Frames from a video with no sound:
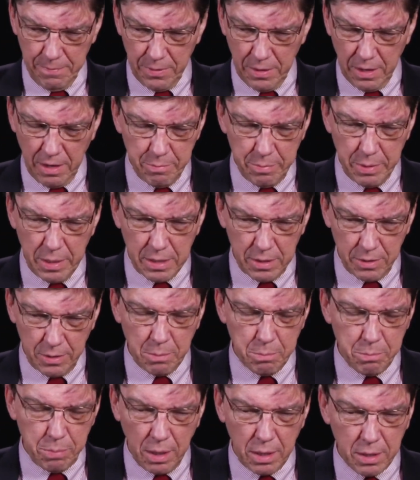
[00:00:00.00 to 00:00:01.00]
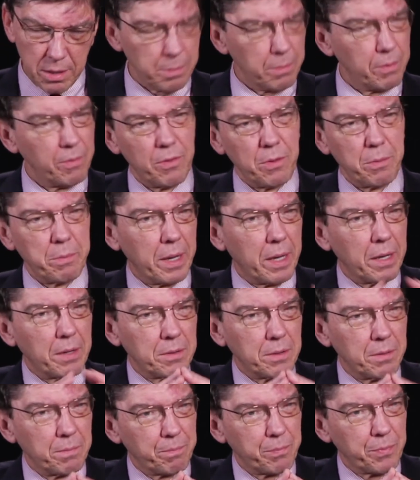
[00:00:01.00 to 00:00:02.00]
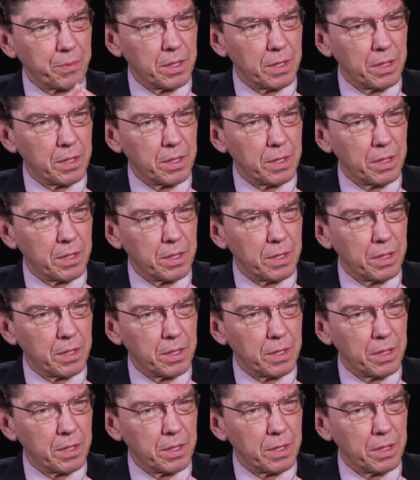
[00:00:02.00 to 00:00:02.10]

I've been at the bottom of the mountain,